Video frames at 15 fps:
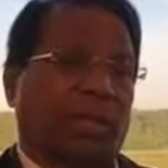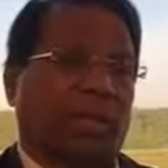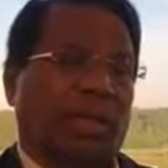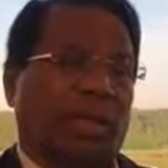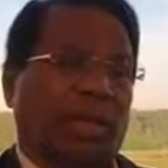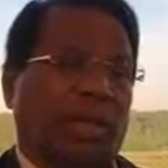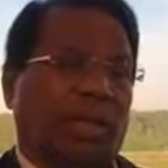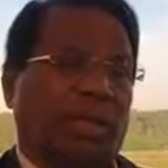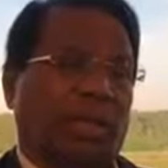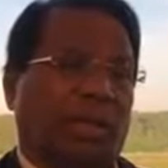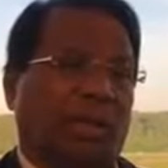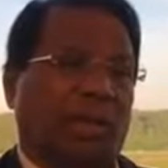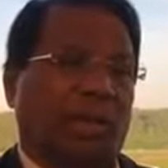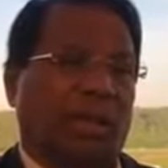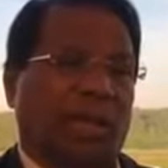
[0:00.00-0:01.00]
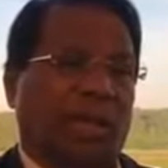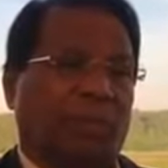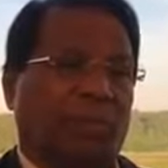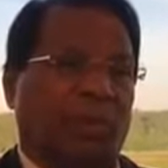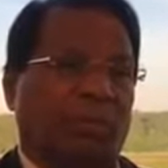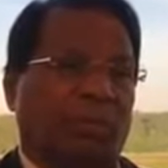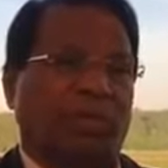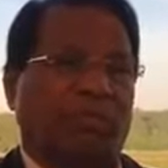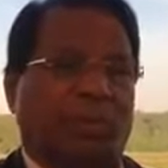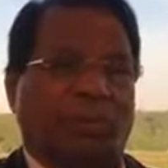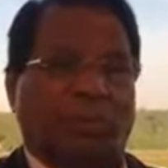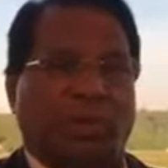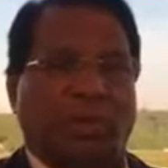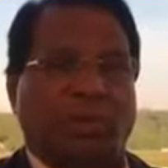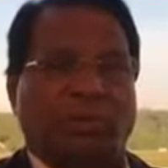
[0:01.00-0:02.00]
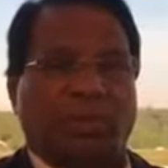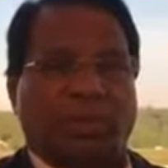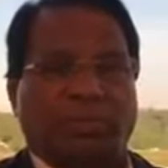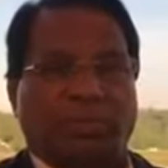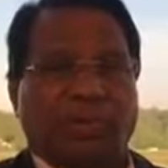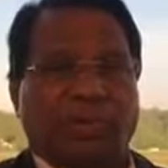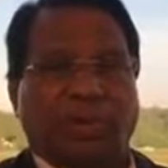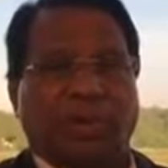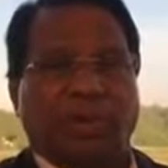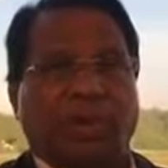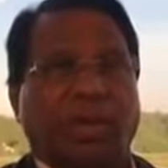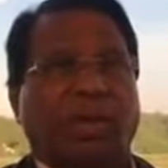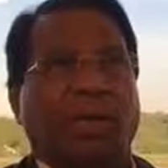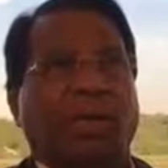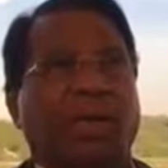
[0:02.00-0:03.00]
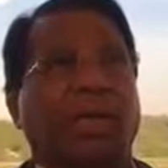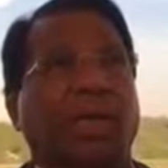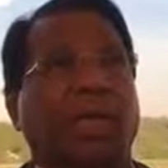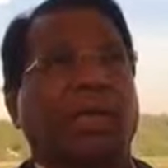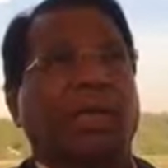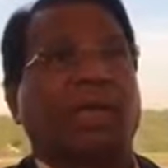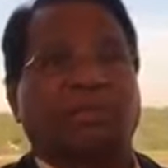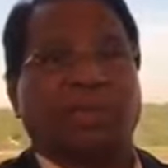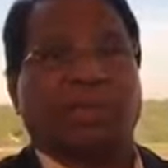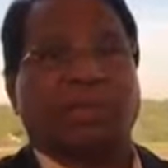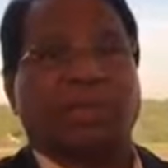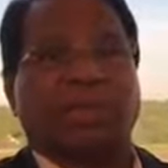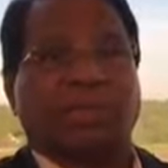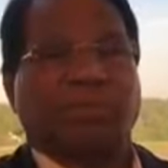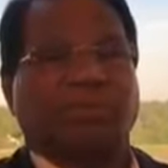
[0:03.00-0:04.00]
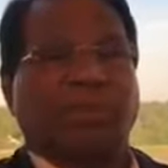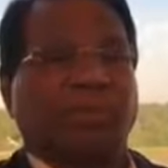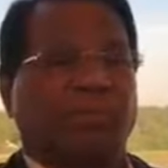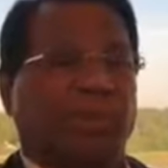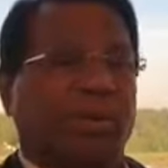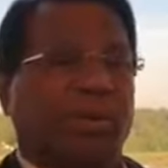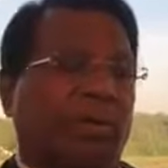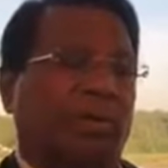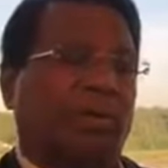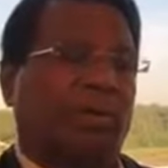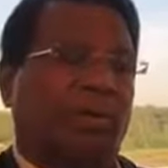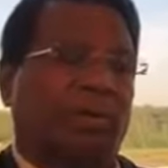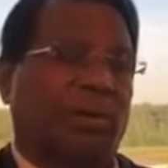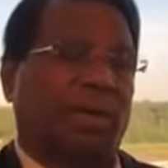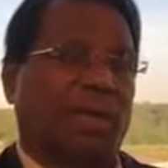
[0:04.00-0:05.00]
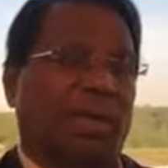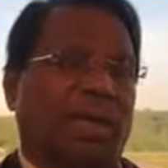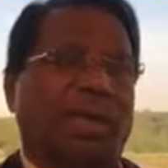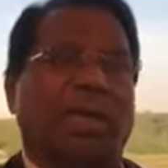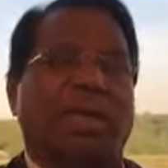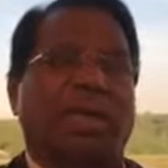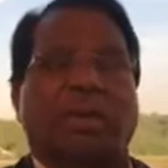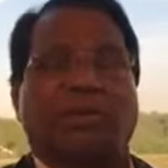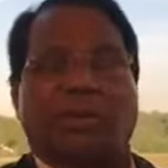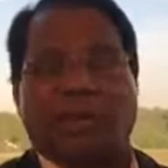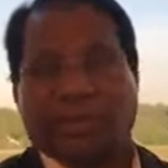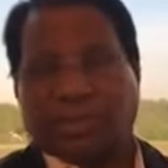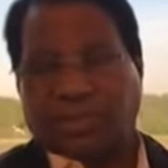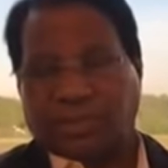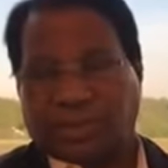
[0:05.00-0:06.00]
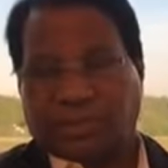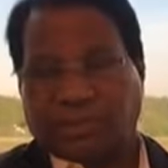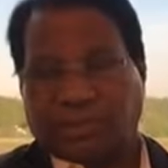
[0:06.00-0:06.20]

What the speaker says: they get people from all over the world and retain them. The best of people are retained in US.